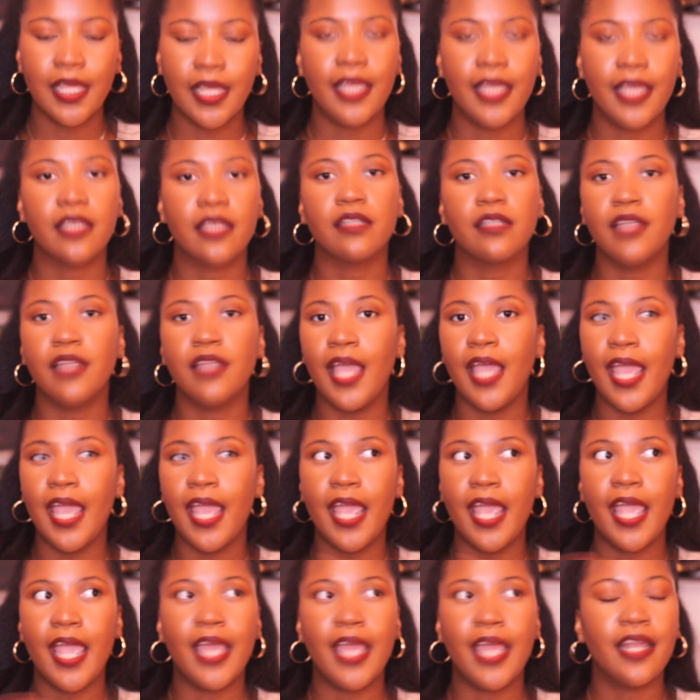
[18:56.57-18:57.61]
Like,
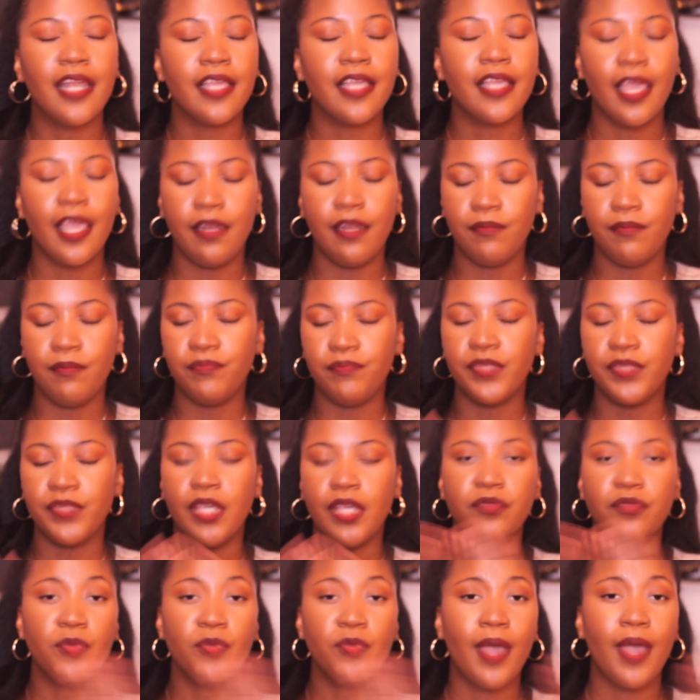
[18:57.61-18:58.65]
and again,
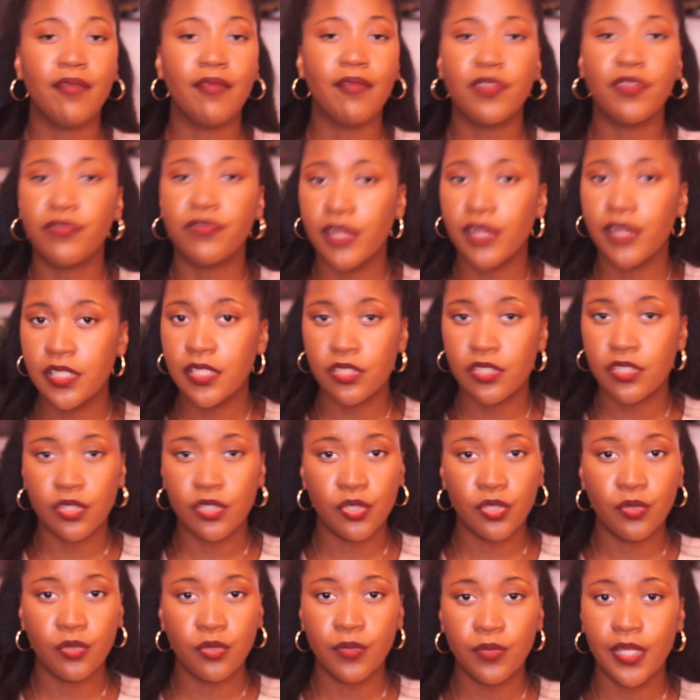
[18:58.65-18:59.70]
if you have the funds to
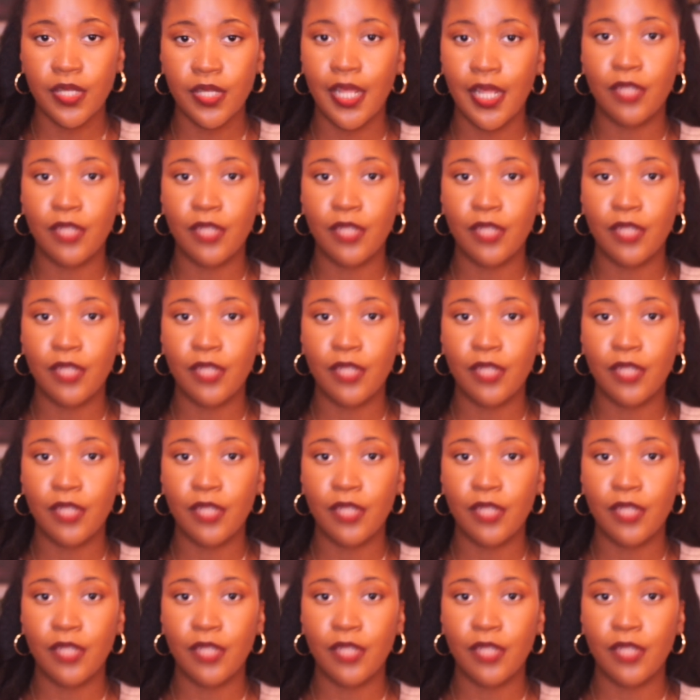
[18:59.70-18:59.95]
do it